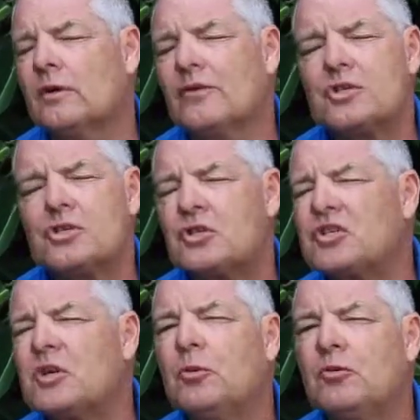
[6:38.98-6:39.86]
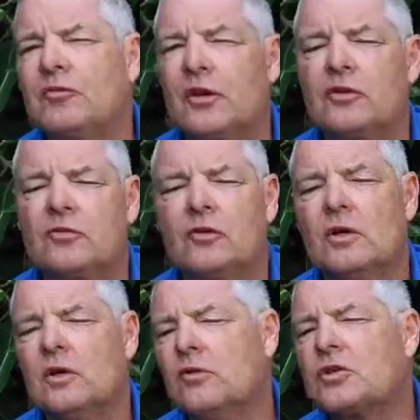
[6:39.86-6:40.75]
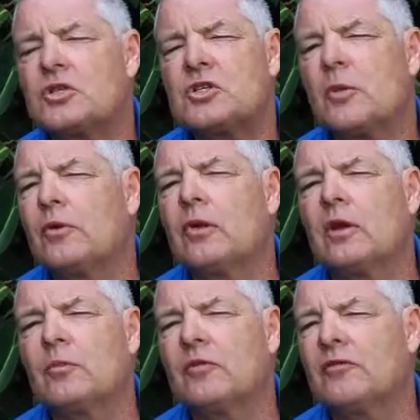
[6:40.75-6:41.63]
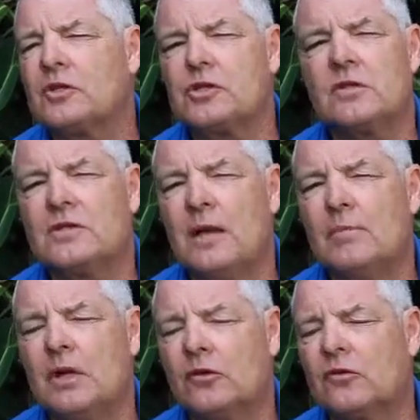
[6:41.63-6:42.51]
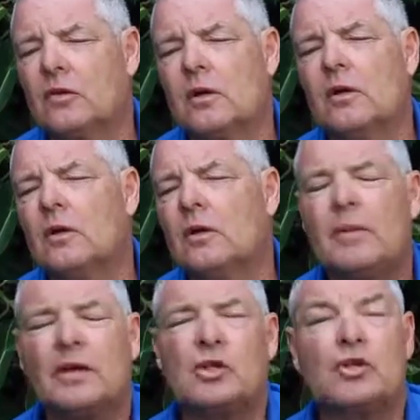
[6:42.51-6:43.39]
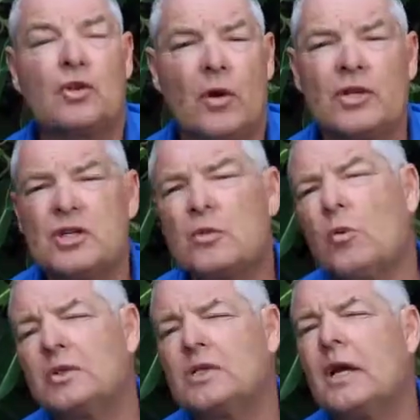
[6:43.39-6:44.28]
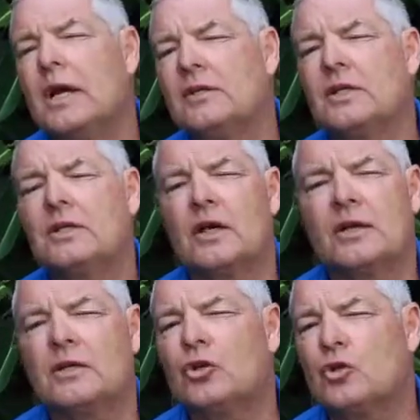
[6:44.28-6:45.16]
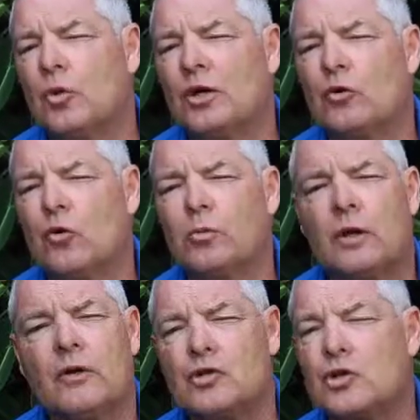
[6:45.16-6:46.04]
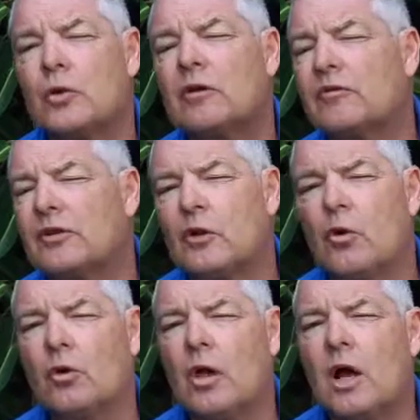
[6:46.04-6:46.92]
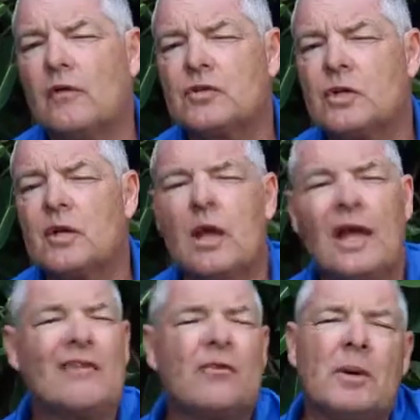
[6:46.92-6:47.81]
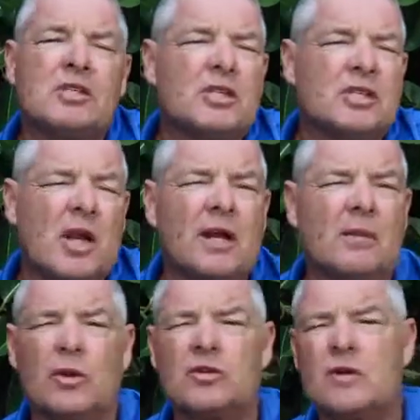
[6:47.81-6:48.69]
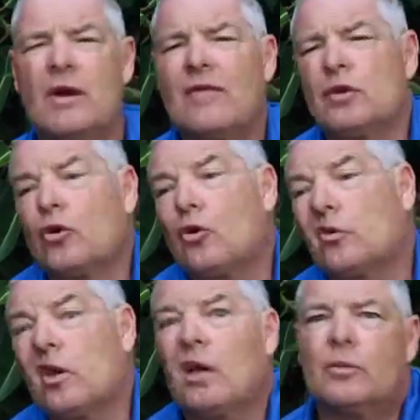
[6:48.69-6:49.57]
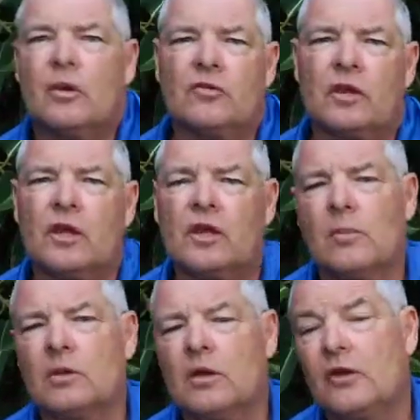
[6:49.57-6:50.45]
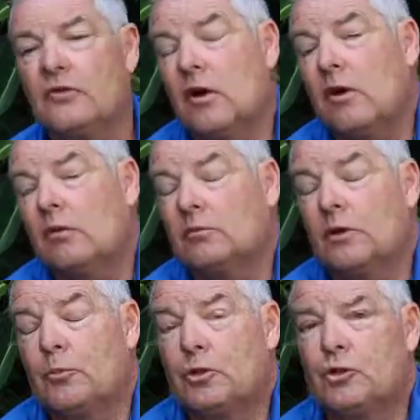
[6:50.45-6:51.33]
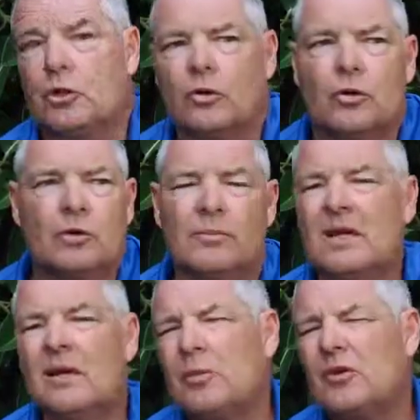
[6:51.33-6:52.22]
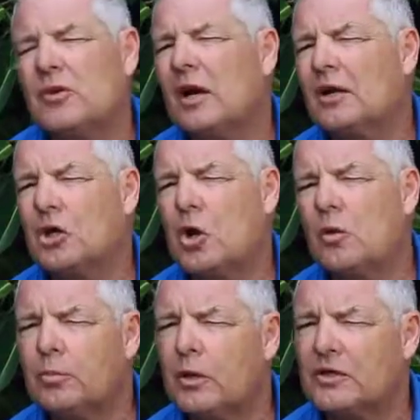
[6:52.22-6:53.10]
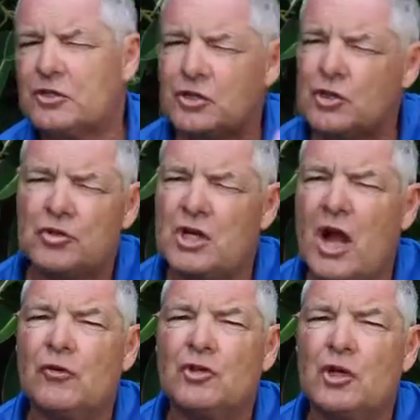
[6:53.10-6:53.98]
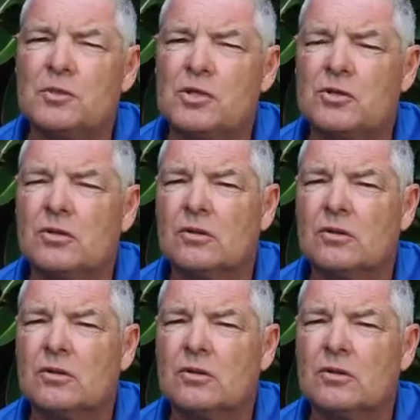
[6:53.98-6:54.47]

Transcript: This is a simple fix. This is something that can be fixed in 10 minutes. It makes us crazy when we see 18, 19, 20-year-old players doing it for their whole lives. And everybody's excited because they're having a good day, because they got a couple guys out and they're pitching good. But they're not going to go anyplace. There's no scholarships,